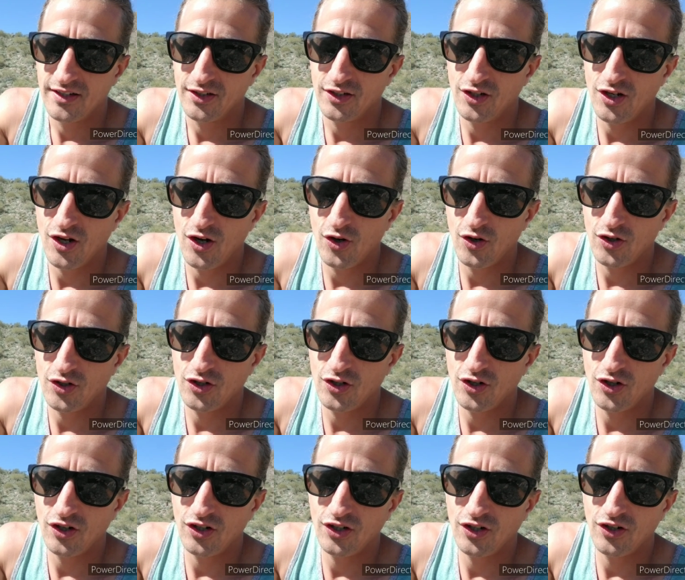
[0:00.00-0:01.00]
you know,
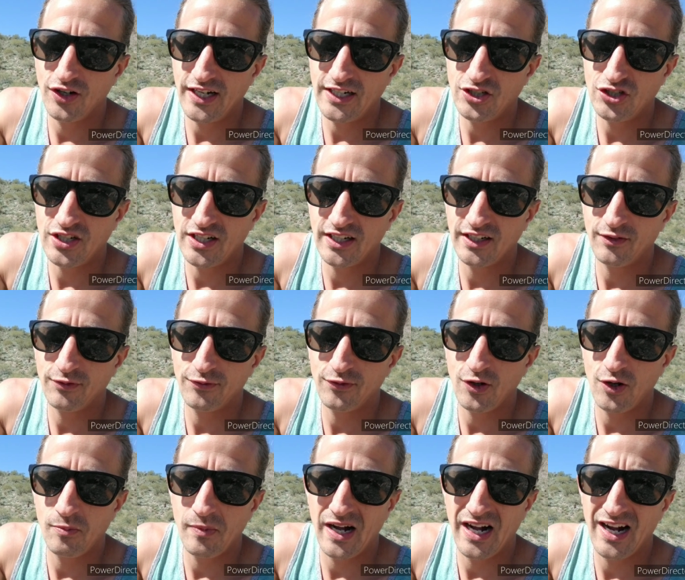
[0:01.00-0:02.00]
you're you're hitching
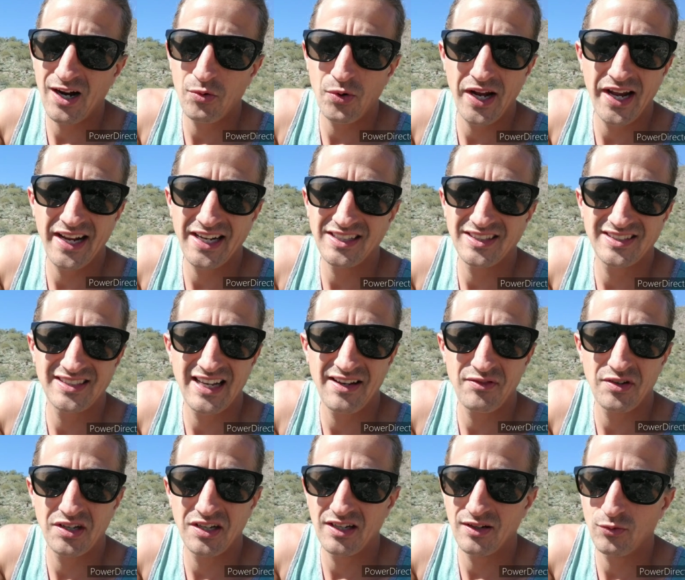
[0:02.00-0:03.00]
from Highway
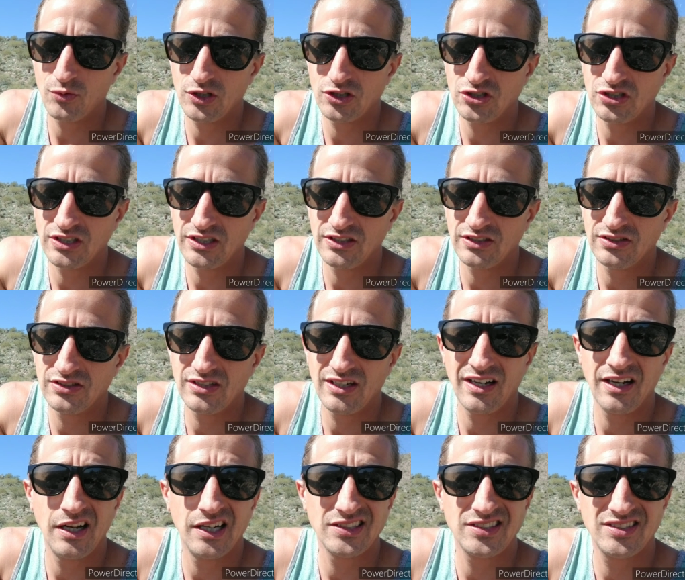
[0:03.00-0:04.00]
eighty-seven, which is
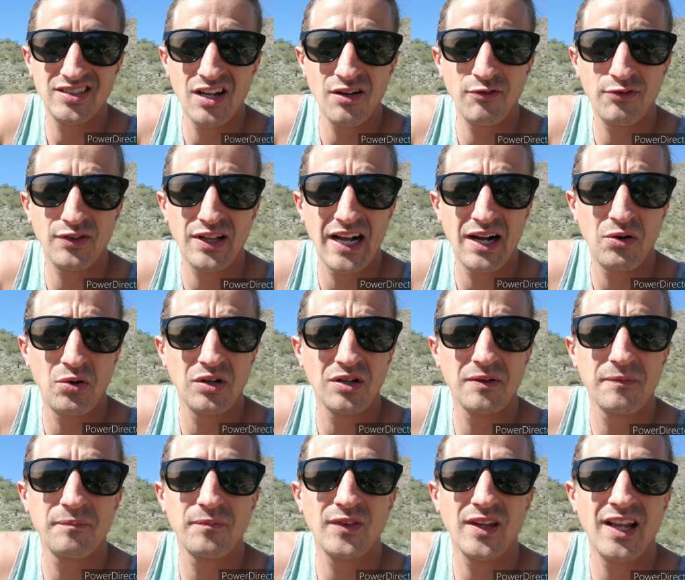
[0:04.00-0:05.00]
uh, Sunflower.